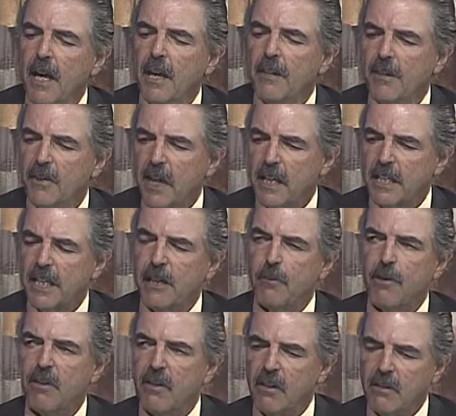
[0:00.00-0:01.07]
there's actually a
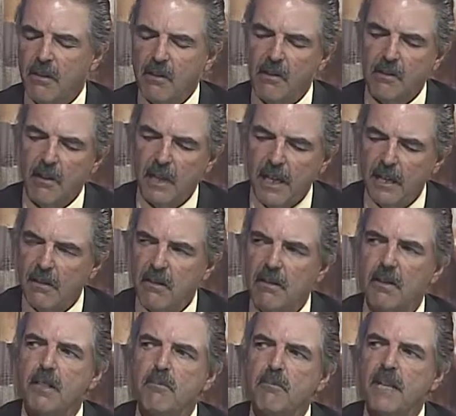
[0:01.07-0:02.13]
resistance to
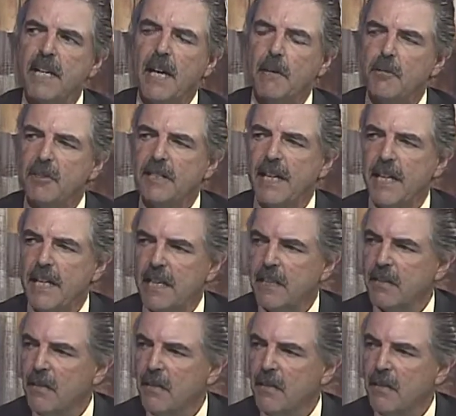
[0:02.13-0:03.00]
insulin being able to get into